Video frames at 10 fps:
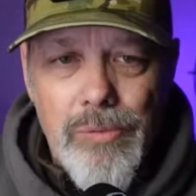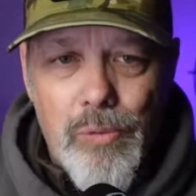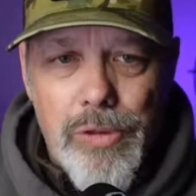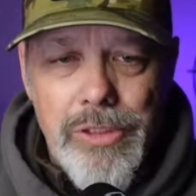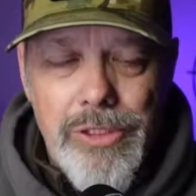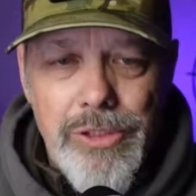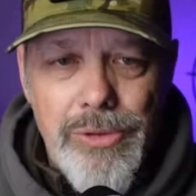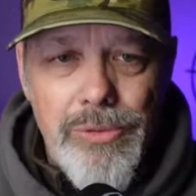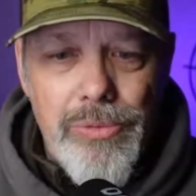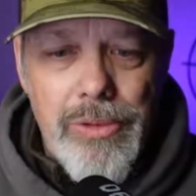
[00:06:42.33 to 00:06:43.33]
Want
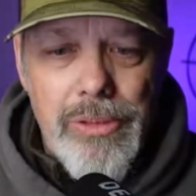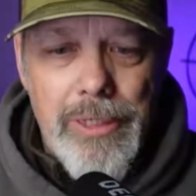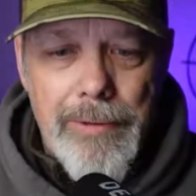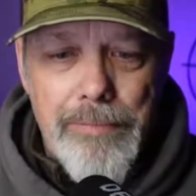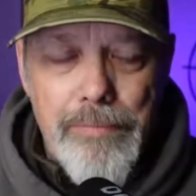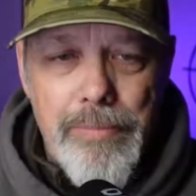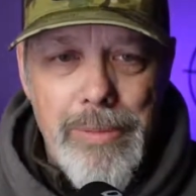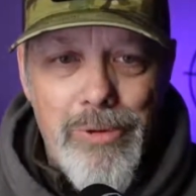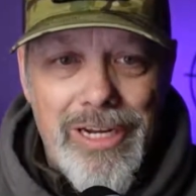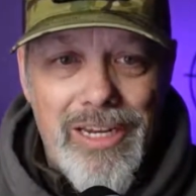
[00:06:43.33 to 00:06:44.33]
to
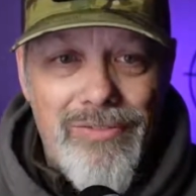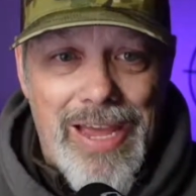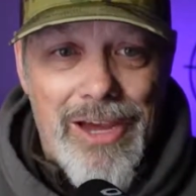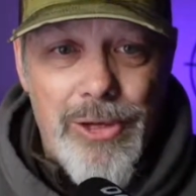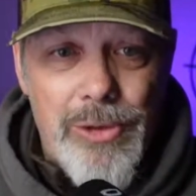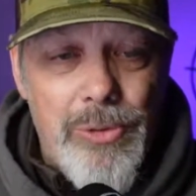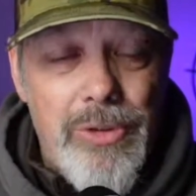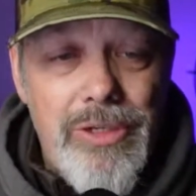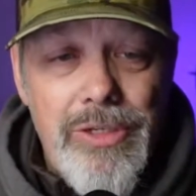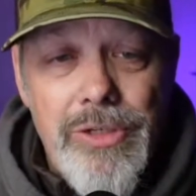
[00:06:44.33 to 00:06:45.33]
be bringing value